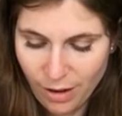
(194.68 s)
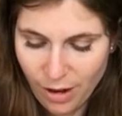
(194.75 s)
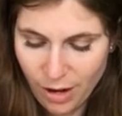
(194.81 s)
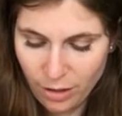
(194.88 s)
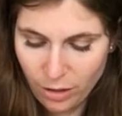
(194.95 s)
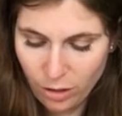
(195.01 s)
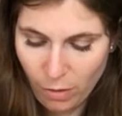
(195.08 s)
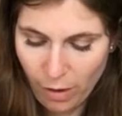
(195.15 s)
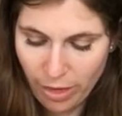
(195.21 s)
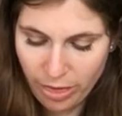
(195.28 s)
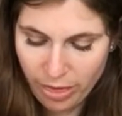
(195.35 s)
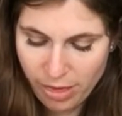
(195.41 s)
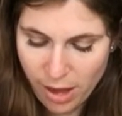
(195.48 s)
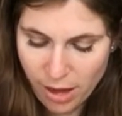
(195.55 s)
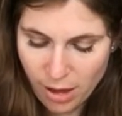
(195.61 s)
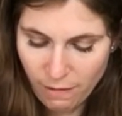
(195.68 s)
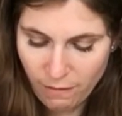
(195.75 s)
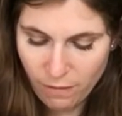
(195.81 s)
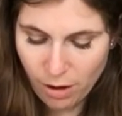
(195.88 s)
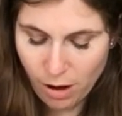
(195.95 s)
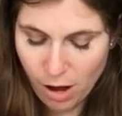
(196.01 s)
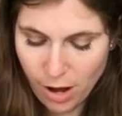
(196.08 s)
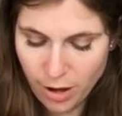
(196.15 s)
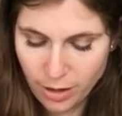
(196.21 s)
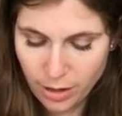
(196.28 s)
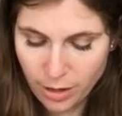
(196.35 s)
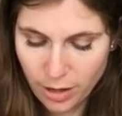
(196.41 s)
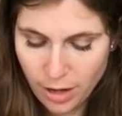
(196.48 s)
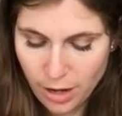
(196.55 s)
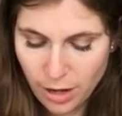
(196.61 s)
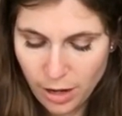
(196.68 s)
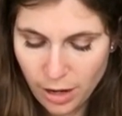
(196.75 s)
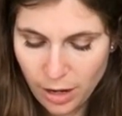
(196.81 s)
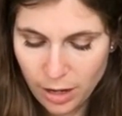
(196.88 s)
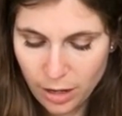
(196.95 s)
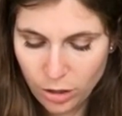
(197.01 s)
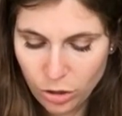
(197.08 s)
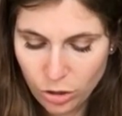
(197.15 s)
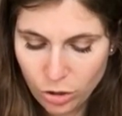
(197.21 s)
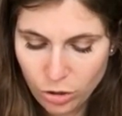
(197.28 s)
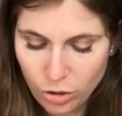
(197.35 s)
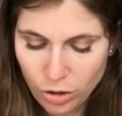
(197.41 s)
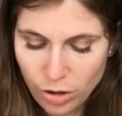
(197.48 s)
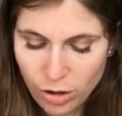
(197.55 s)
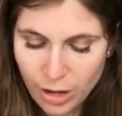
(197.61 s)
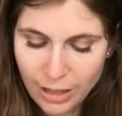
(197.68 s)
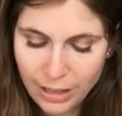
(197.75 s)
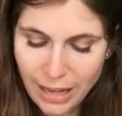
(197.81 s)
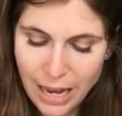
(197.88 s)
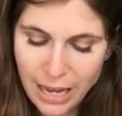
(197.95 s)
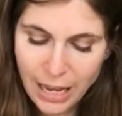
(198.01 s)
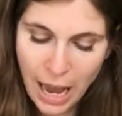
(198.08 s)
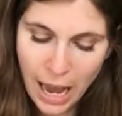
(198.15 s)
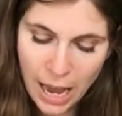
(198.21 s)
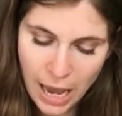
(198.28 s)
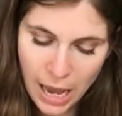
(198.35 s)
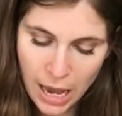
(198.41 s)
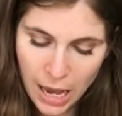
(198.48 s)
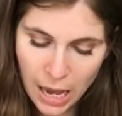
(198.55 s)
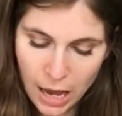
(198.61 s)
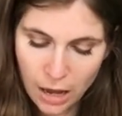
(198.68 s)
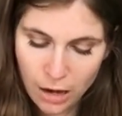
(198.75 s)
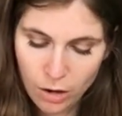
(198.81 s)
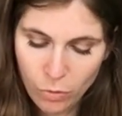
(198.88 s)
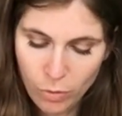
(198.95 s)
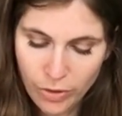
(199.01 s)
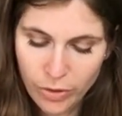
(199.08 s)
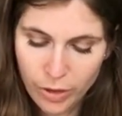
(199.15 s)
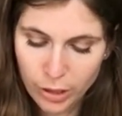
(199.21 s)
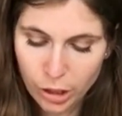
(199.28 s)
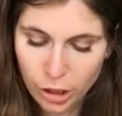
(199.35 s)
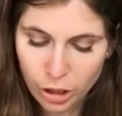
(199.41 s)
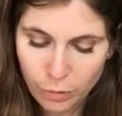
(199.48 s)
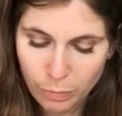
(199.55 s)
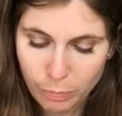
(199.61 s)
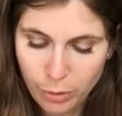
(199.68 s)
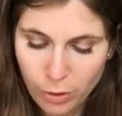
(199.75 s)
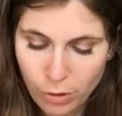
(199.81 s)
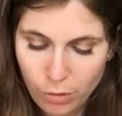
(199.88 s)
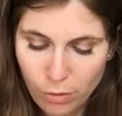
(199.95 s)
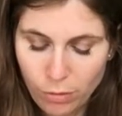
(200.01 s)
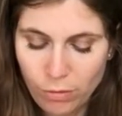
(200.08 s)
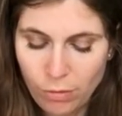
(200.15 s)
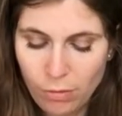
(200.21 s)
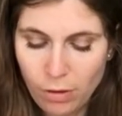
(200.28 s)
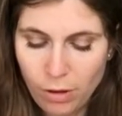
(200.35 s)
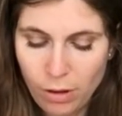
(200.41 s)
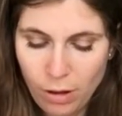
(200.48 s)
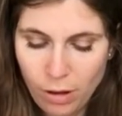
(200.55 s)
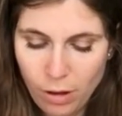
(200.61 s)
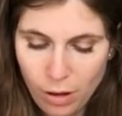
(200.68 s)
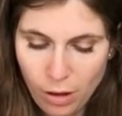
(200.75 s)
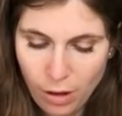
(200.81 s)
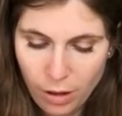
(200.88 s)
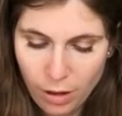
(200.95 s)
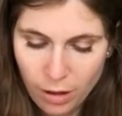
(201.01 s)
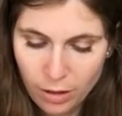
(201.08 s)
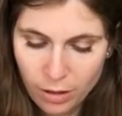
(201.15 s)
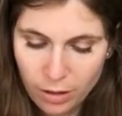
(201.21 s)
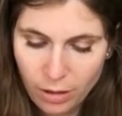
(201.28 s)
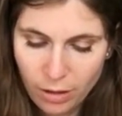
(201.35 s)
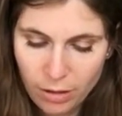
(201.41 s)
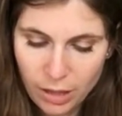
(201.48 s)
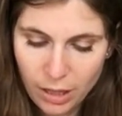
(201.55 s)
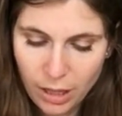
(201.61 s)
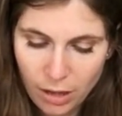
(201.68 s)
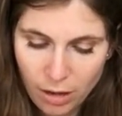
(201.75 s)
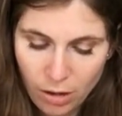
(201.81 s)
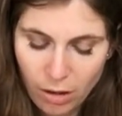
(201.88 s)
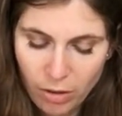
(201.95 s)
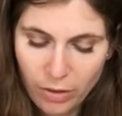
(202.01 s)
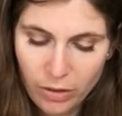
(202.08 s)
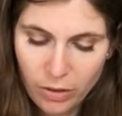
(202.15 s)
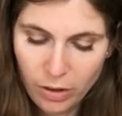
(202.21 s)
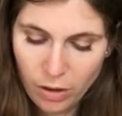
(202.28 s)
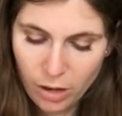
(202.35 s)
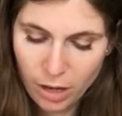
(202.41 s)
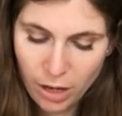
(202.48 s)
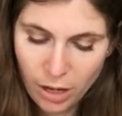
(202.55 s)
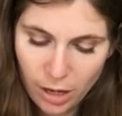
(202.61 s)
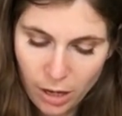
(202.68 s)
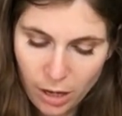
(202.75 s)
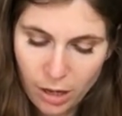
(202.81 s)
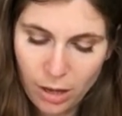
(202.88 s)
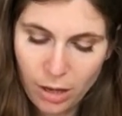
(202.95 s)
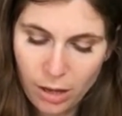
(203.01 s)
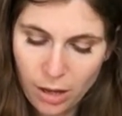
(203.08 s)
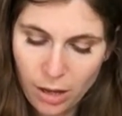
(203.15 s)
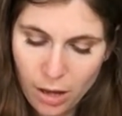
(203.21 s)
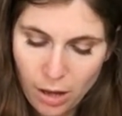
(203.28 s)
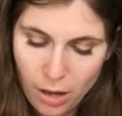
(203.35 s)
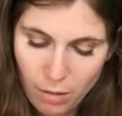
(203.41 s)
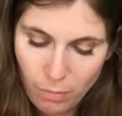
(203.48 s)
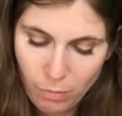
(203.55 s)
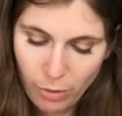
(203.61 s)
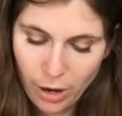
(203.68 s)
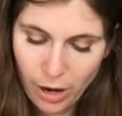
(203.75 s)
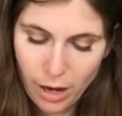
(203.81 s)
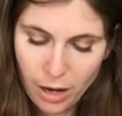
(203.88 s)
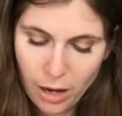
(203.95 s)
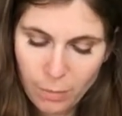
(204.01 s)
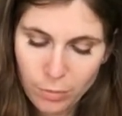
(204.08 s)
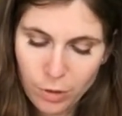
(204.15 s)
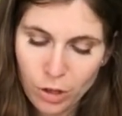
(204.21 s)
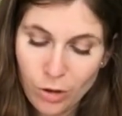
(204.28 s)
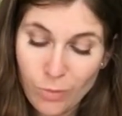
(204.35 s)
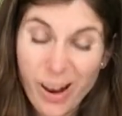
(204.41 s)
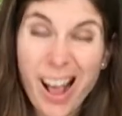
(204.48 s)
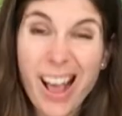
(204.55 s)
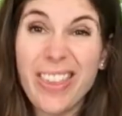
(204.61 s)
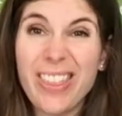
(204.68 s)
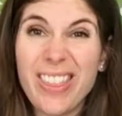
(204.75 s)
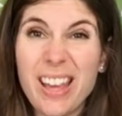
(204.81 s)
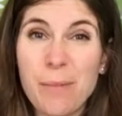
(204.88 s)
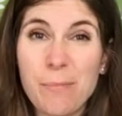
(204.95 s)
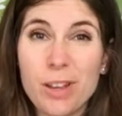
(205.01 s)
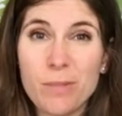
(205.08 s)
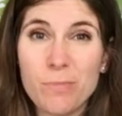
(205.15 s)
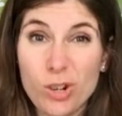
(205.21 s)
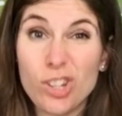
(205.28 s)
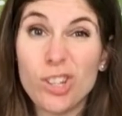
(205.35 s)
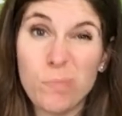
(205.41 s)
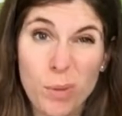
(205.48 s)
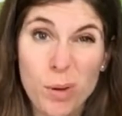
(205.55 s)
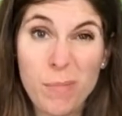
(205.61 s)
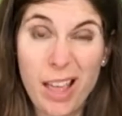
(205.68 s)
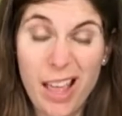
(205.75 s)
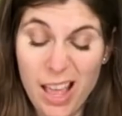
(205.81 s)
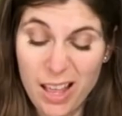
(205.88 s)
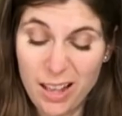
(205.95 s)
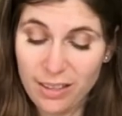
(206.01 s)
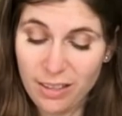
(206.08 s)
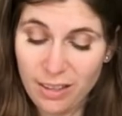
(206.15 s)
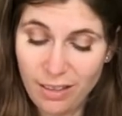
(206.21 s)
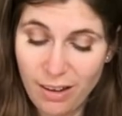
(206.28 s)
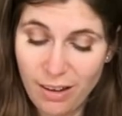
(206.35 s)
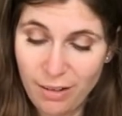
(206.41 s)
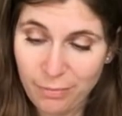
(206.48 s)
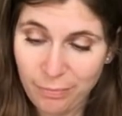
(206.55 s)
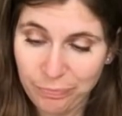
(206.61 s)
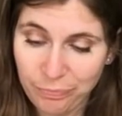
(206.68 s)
right, so I think I've got it as stirred as I can with the spoon. It's hard to get it all in there. You can kind of break it up too, but I think I'm gonna just put my hands in there.